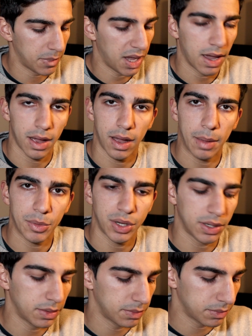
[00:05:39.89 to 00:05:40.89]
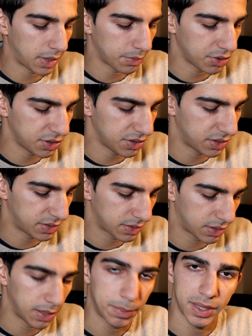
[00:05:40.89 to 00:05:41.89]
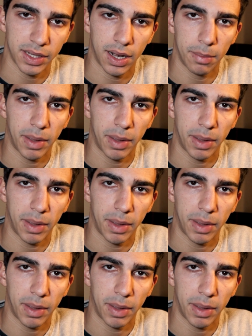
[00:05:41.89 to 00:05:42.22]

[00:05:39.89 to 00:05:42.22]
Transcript: But yeah, I'm gonna just keep it there.